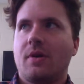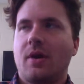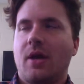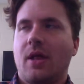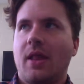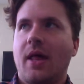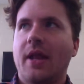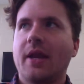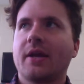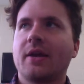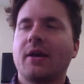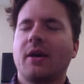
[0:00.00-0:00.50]
a
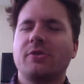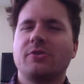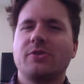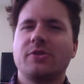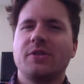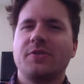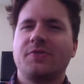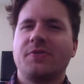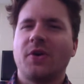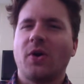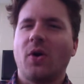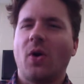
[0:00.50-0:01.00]
lot of
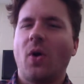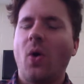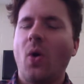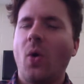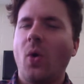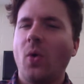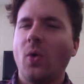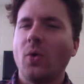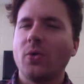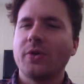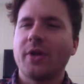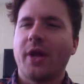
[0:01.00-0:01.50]
countries, if you're
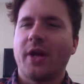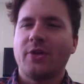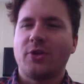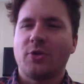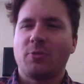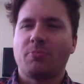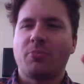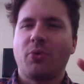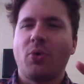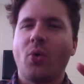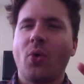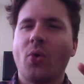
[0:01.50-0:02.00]
old and you're
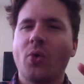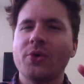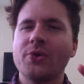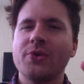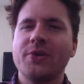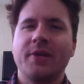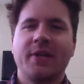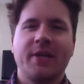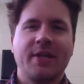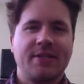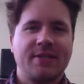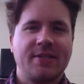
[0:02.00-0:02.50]
poor,
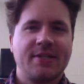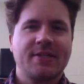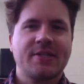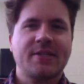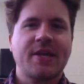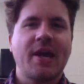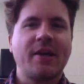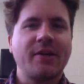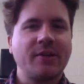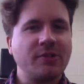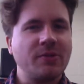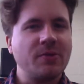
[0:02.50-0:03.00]
you can get
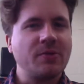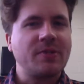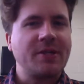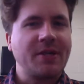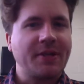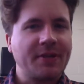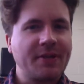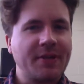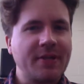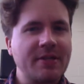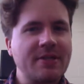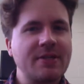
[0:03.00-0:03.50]
discounted
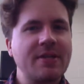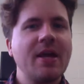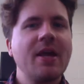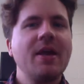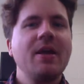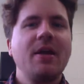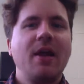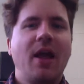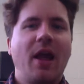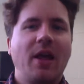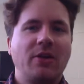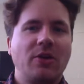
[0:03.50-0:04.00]
utilities,
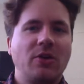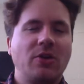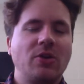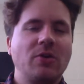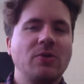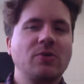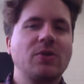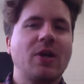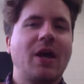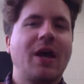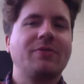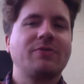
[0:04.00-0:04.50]
and you
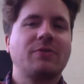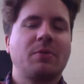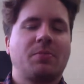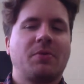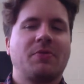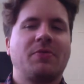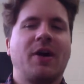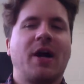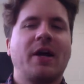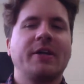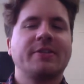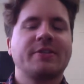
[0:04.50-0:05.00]
usually have to
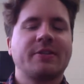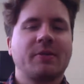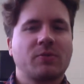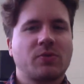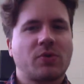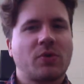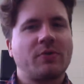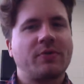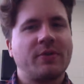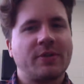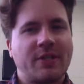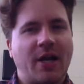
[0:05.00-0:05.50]
provide some
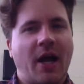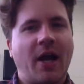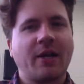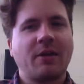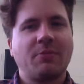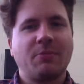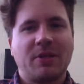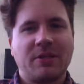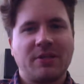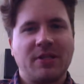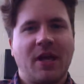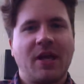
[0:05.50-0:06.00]
sort of a
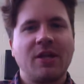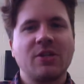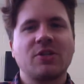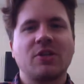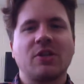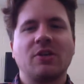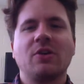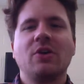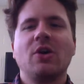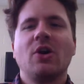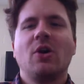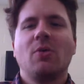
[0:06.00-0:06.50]

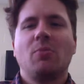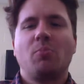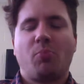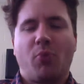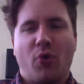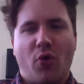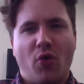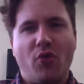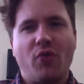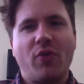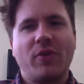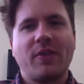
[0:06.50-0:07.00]
documentation
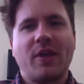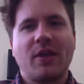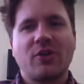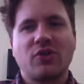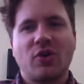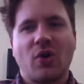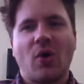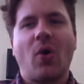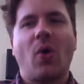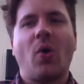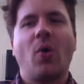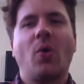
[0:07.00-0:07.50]
proving that
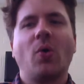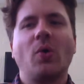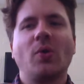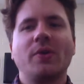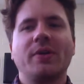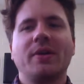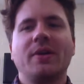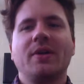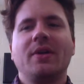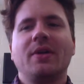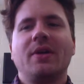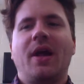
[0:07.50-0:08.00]
you're old
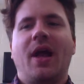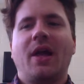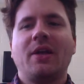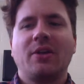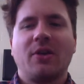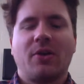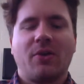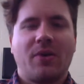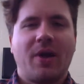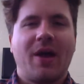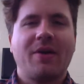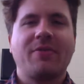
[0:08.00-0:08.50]
and you
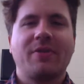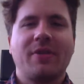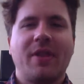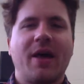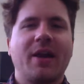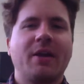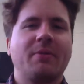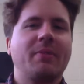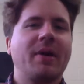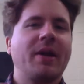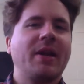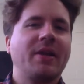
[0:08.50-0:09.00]
don't have a lot
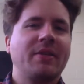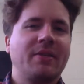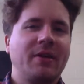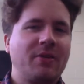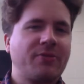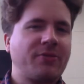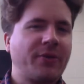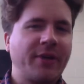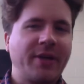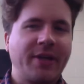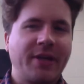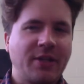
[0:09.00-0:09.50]
of money,
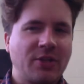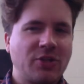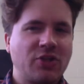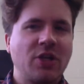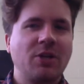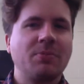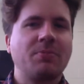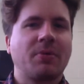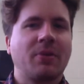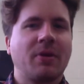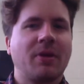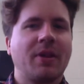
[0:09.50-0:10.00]
therefore you get
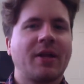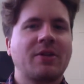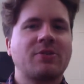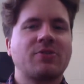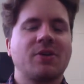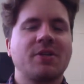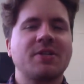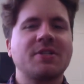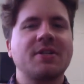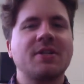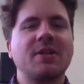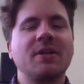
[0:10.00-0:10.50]
cheaper
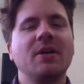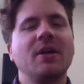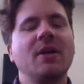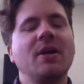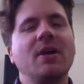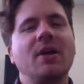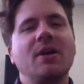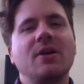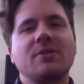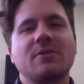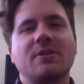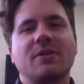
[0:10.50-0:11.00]
electricity.
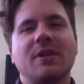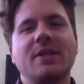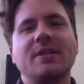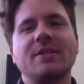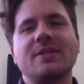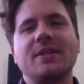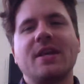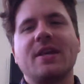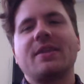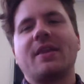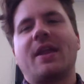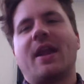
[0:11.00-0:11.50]
So let's
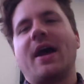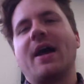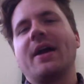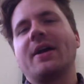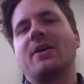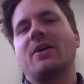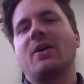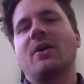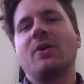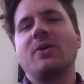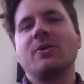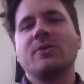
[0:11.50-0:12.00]
say that I
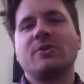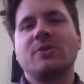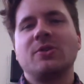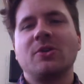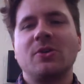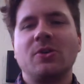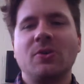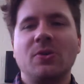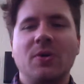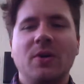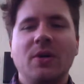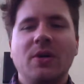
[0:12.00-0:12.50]
go
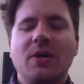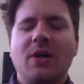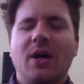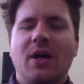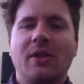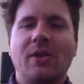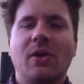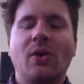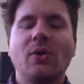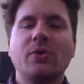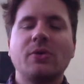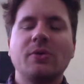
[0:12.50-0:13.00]
to a
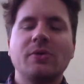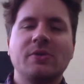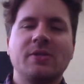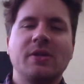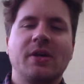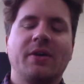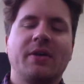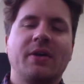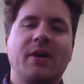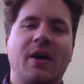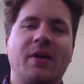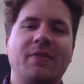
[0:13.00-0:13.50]
local
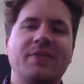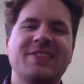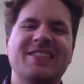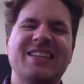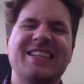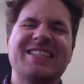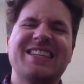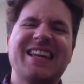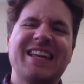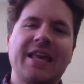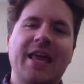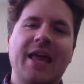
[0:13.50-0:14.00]
utility office and
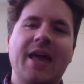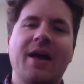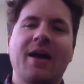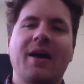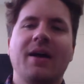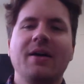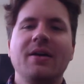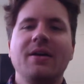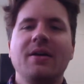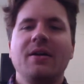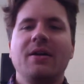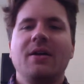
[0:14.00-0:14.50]
I say,
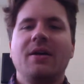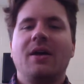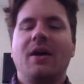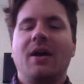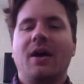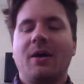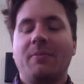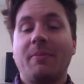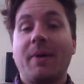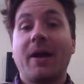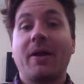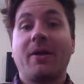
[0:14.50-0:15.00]
yeah,
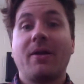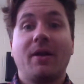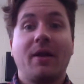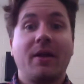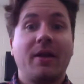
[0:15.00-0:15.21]
my